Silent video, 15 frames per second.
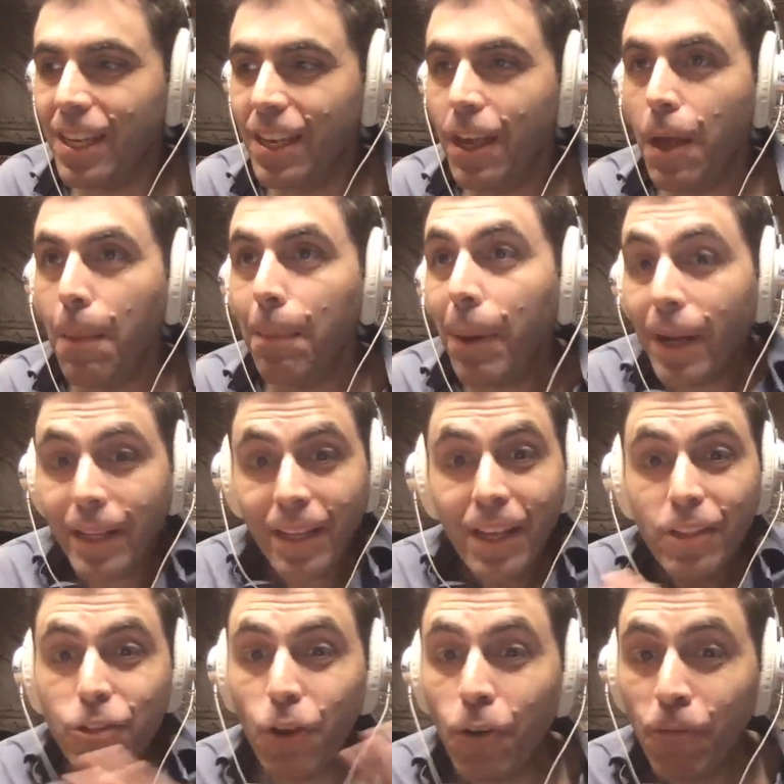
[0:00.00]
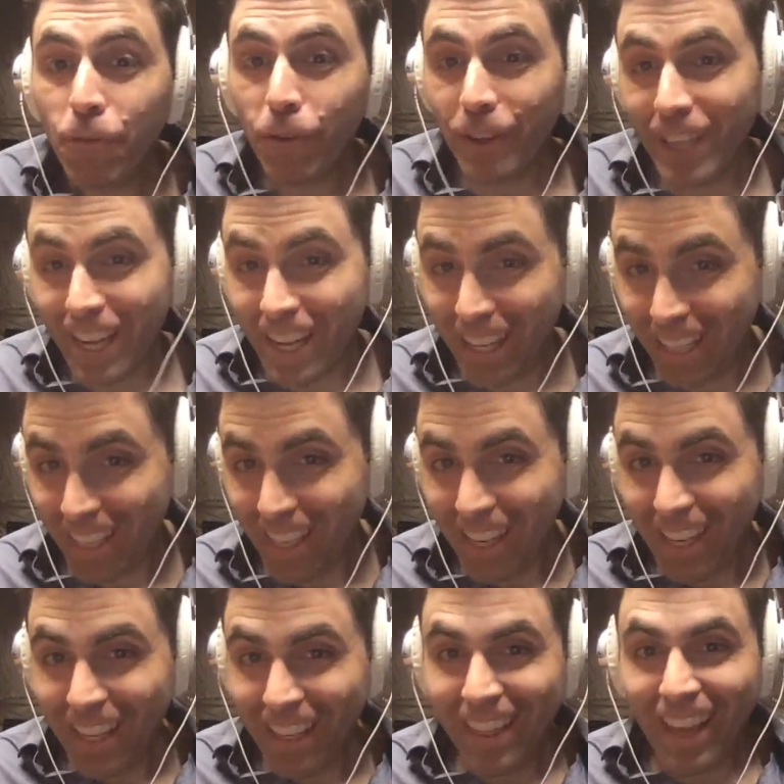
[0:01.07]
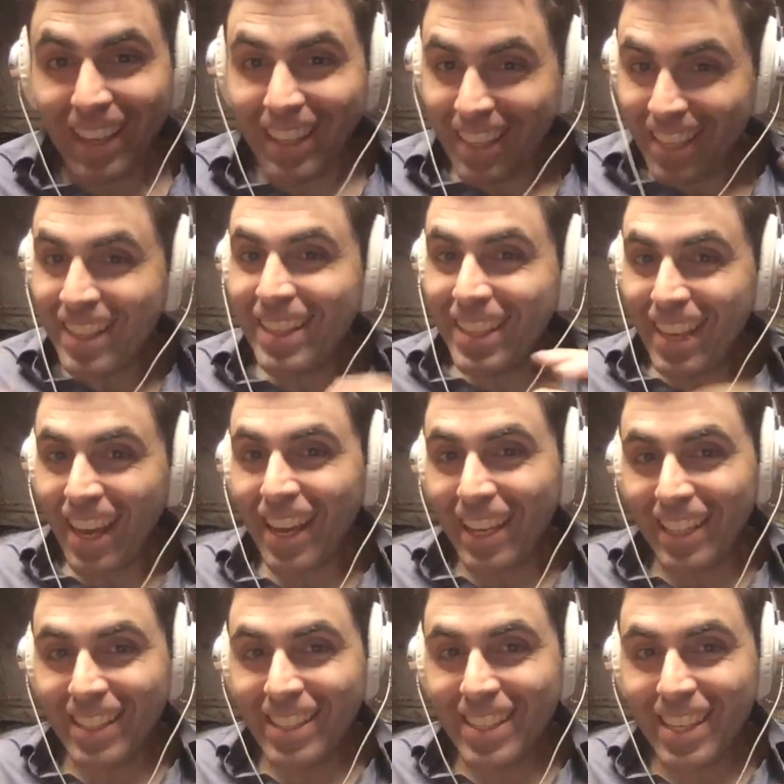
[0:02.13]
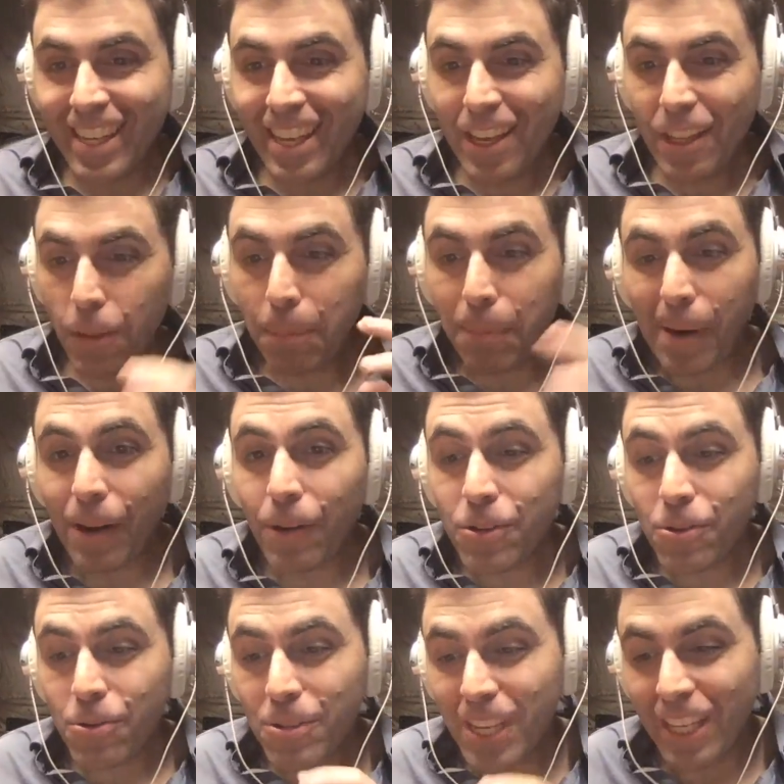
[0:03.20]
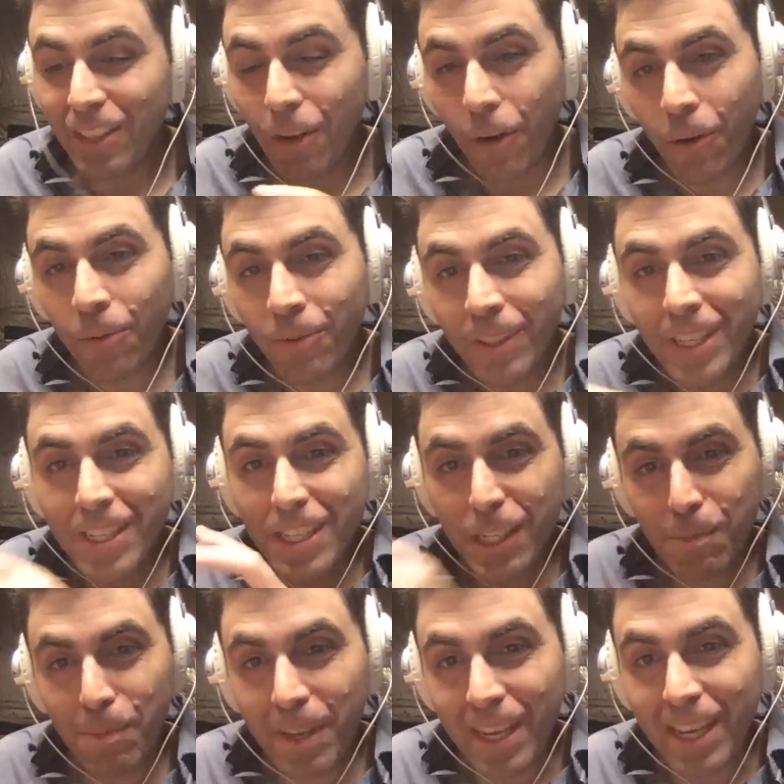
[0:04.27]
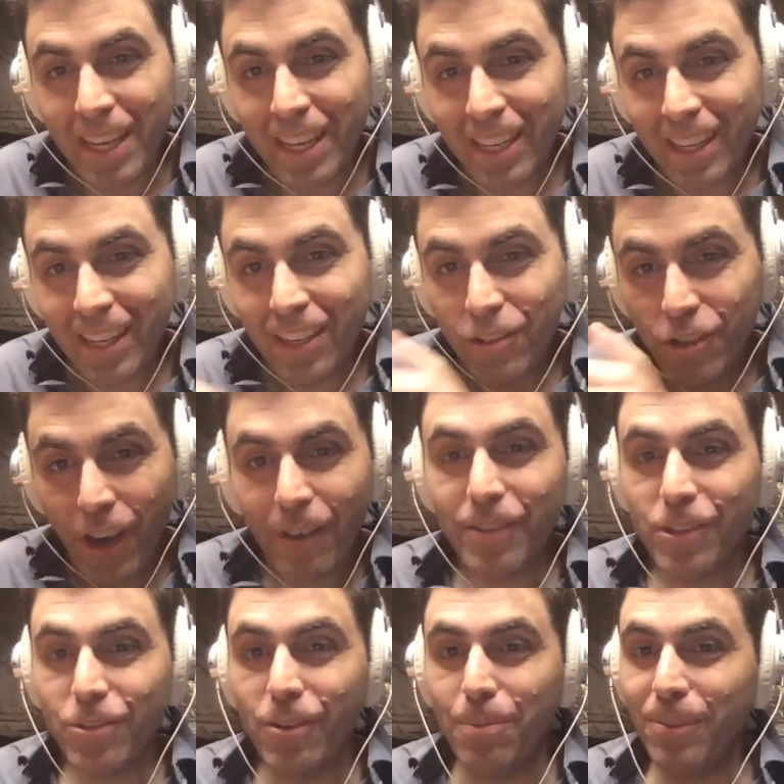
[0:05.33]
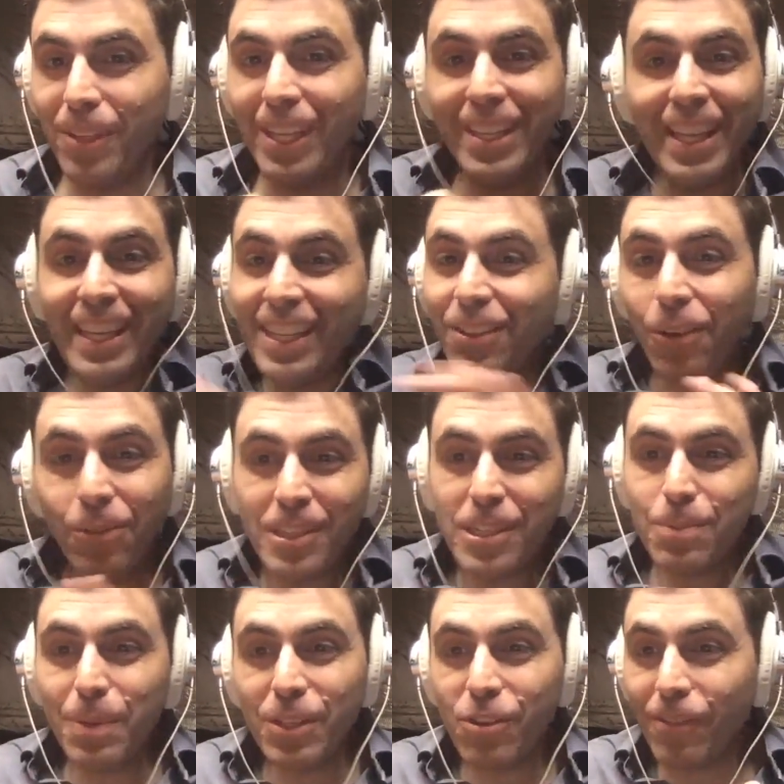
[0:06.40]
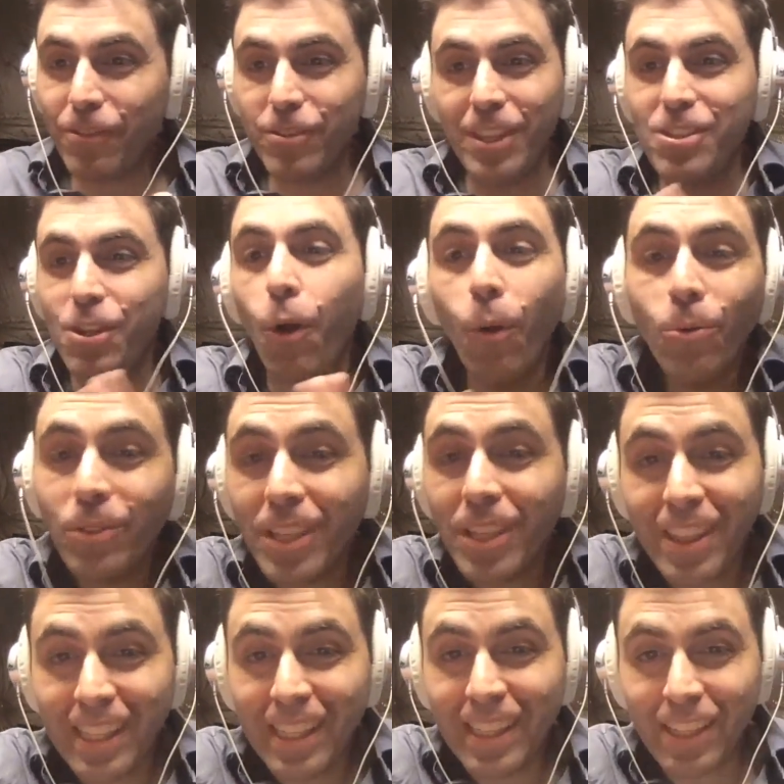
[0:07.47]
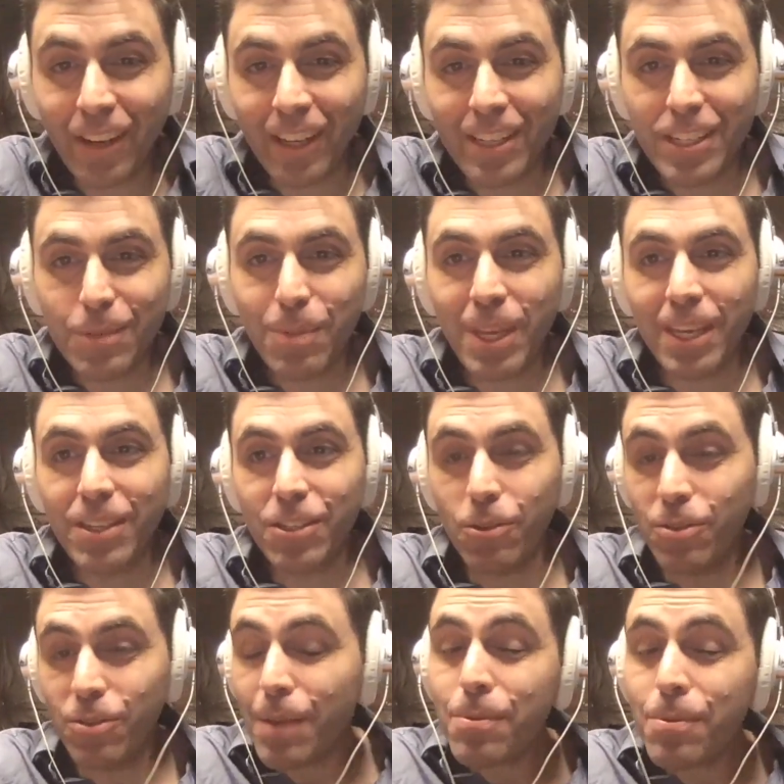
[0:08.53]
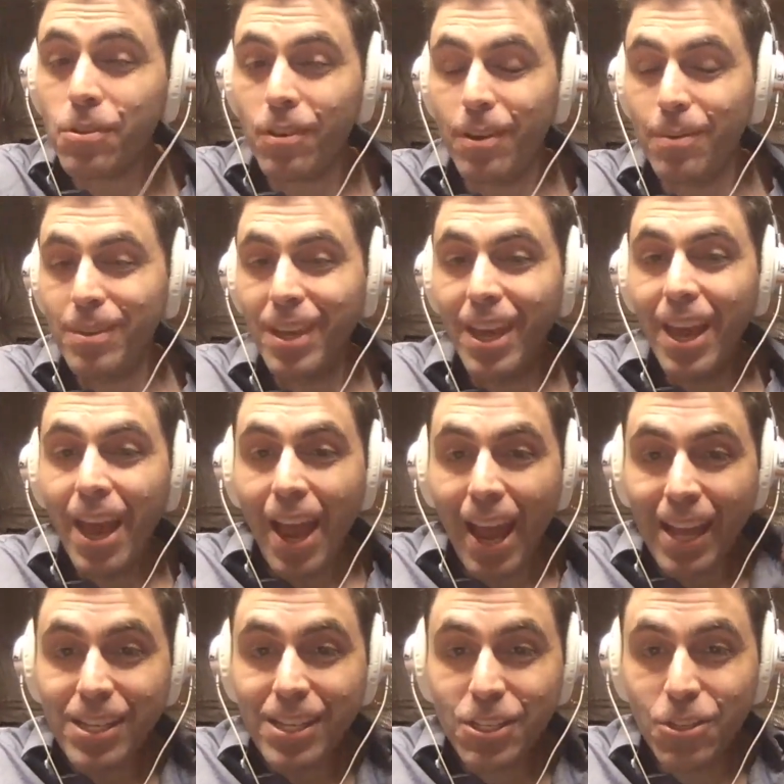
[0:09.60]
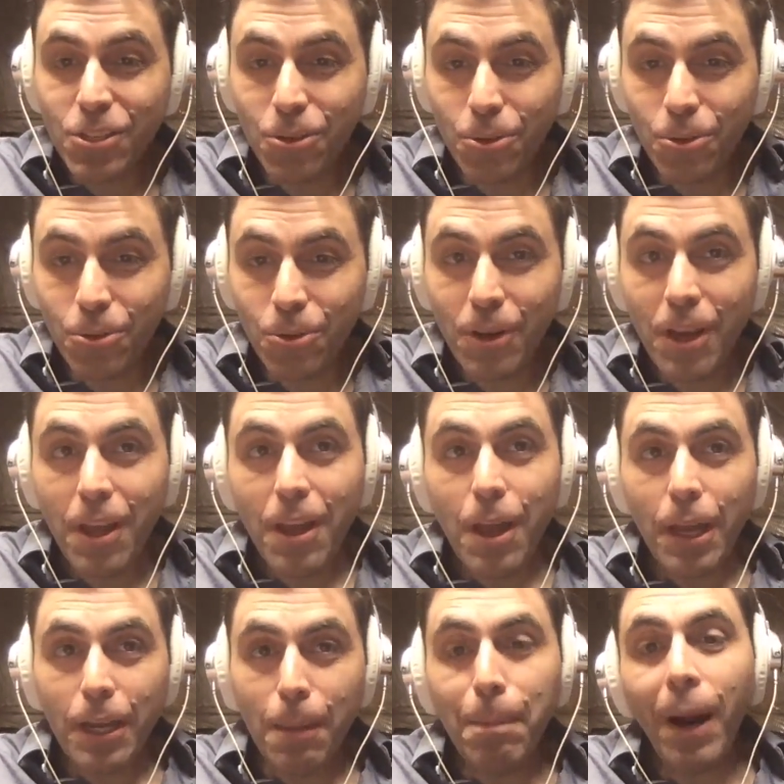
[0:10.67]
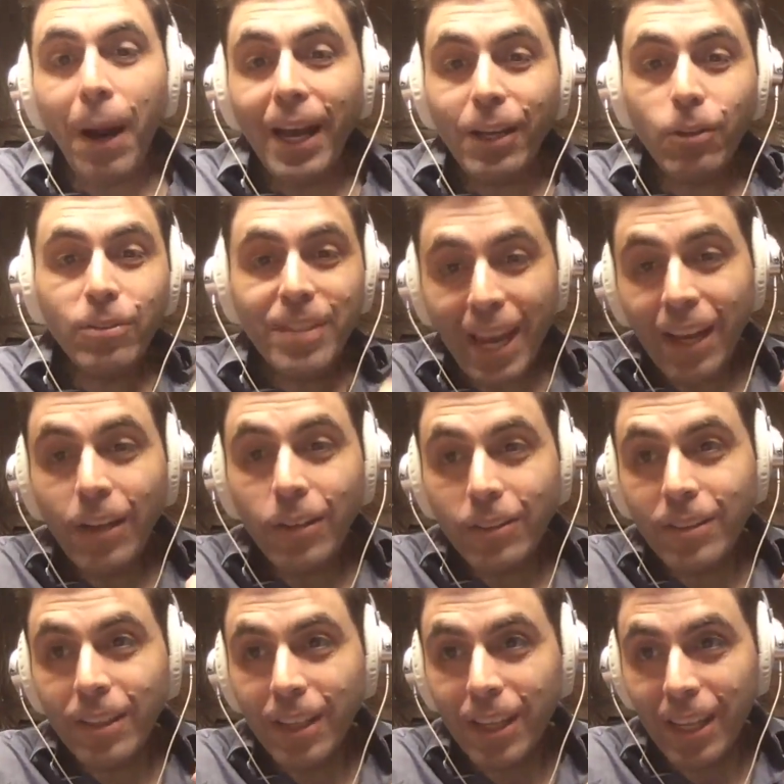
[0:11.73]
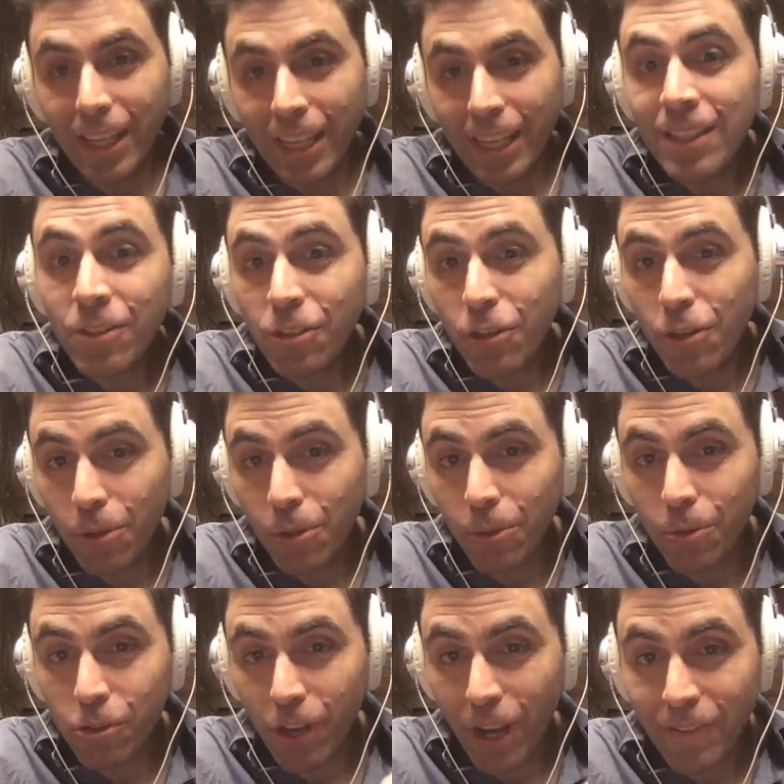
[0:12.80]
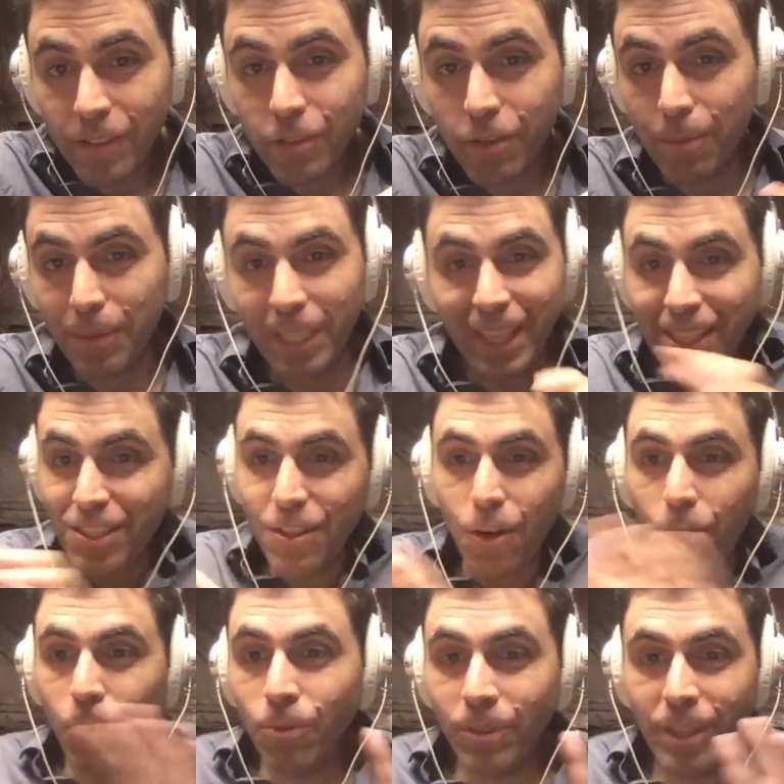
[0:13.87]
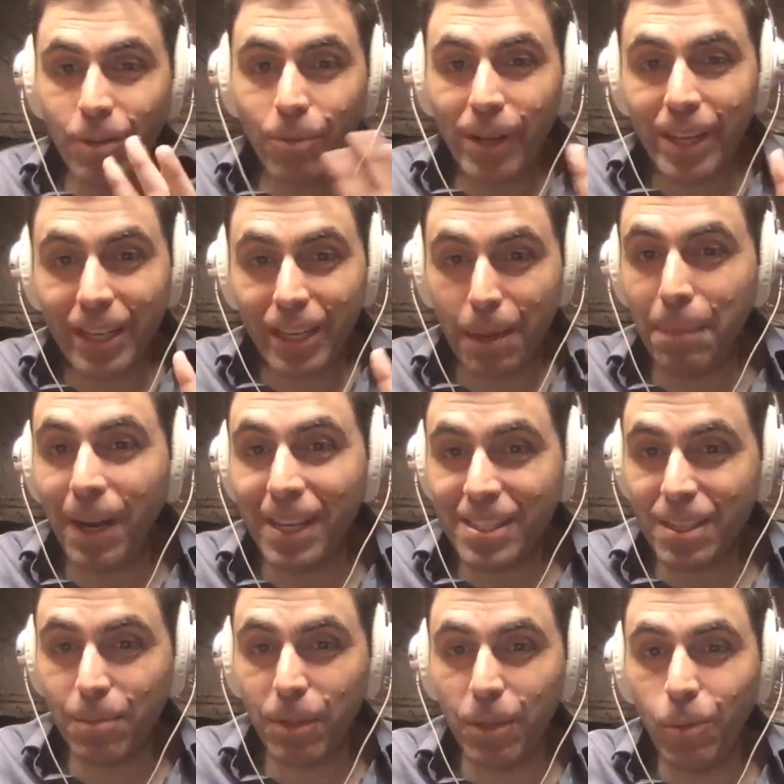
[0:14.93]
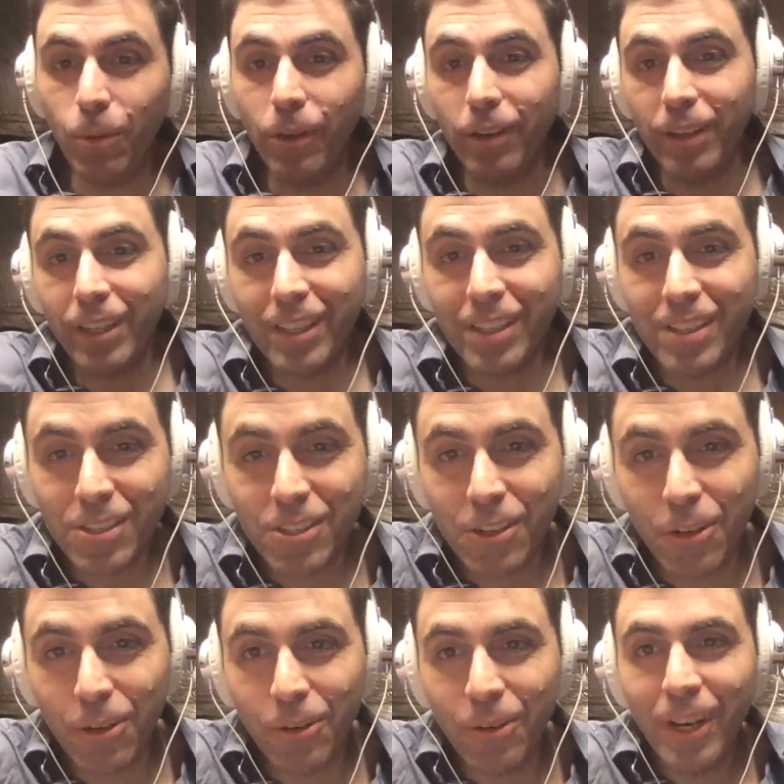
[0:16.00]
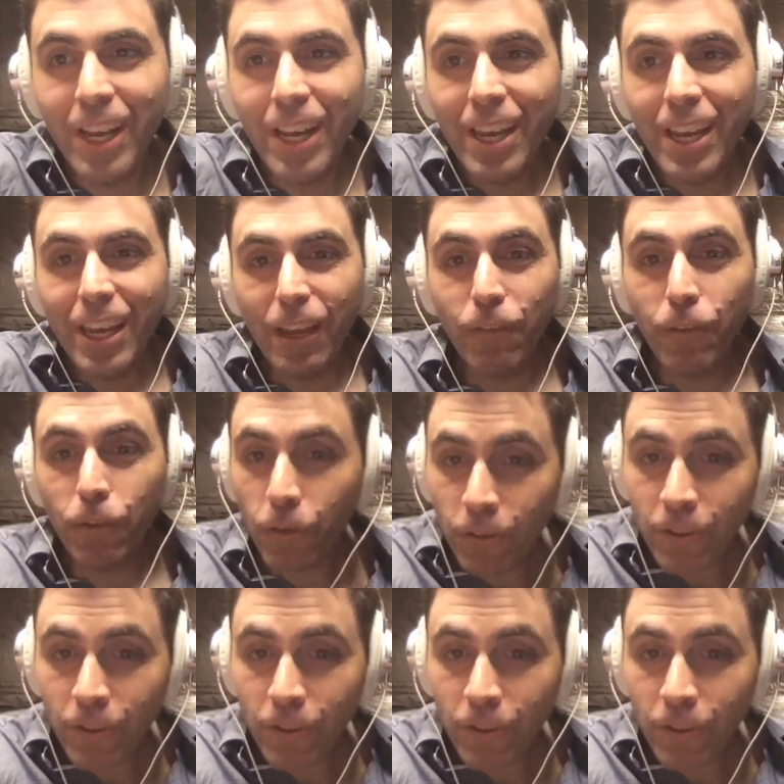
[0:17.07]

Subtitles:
But don't forget that in the end, the browsers can only speak JavaScript. Like they can only speak JavaScript. That's the only thing they know how to speak. So TypeScript has to compile down into JavaScript. Like that's the only way it can possibly work. So if you're learning